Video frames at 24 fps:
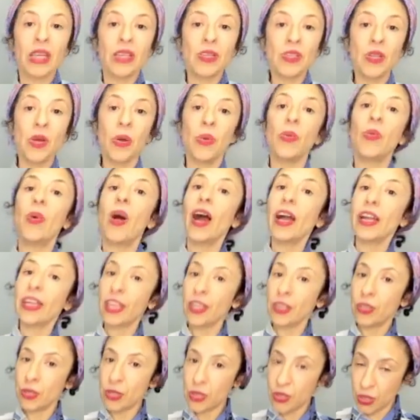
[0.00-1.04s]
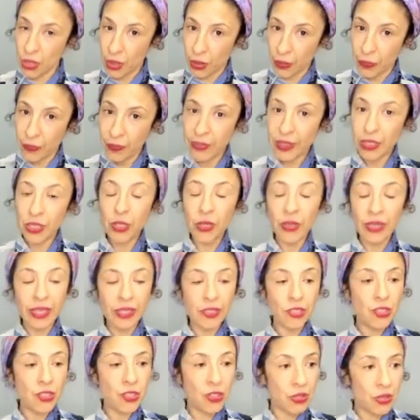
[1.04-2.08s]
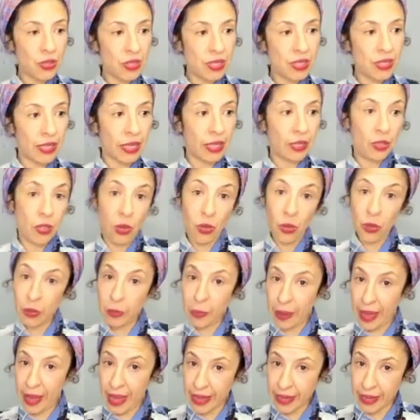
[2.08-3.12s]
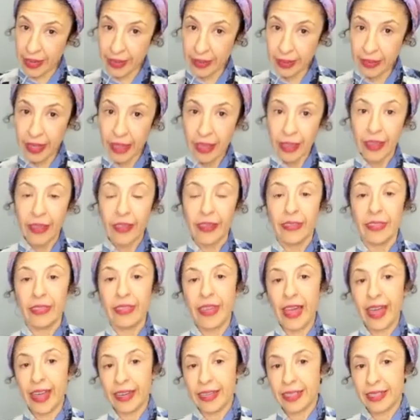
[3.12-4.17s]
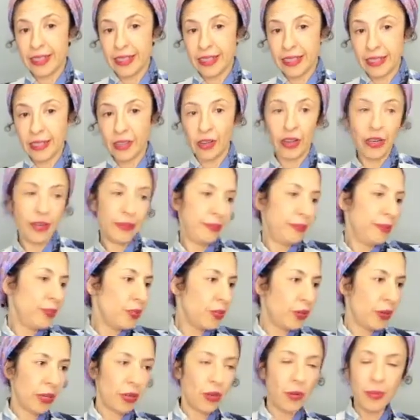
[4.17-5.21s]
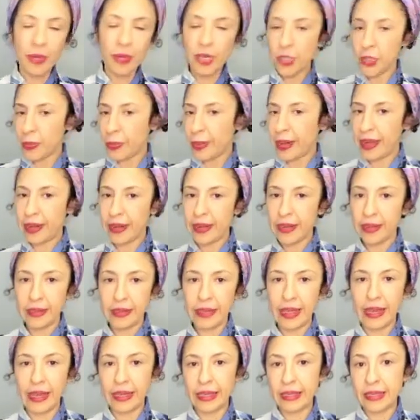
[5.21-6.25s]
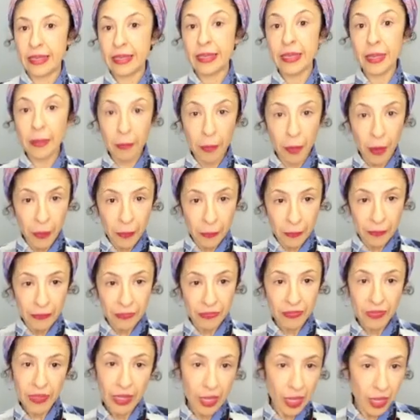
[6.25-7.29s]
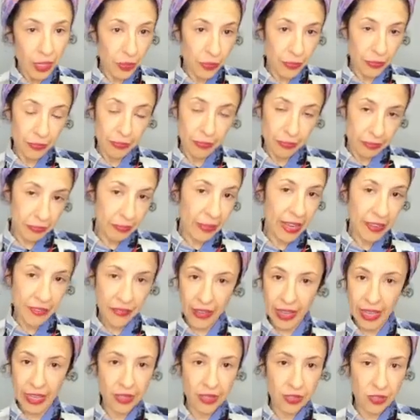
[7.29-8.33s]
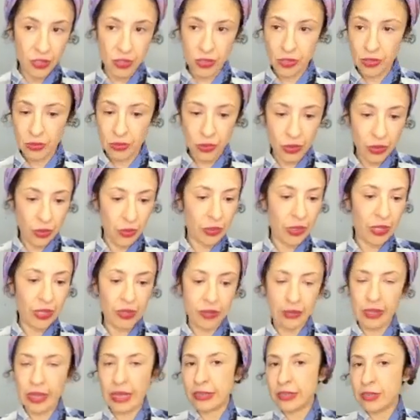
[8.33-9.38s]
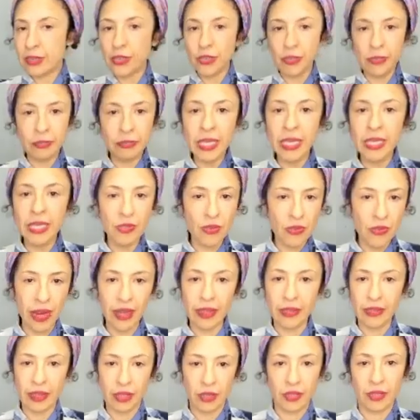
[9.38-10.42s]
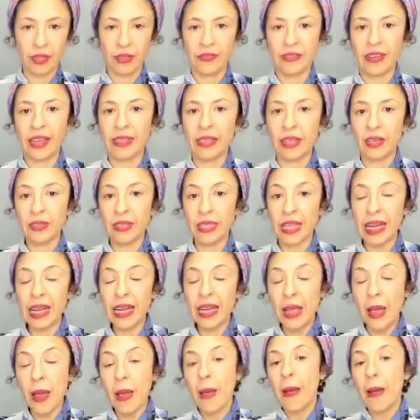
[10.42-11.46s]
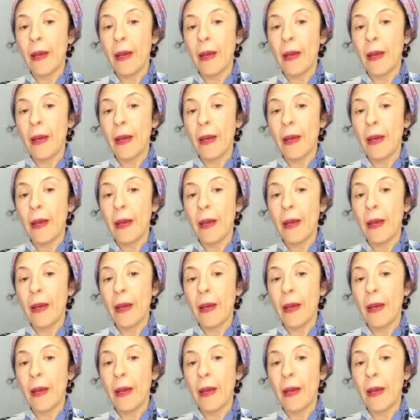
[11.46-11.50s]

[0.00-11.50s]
So what can you sew? You can choose an old pattern that is, or, you know, a commercial pattern that is simple. And you might find just, you know, there's millions, right, that you can find out there.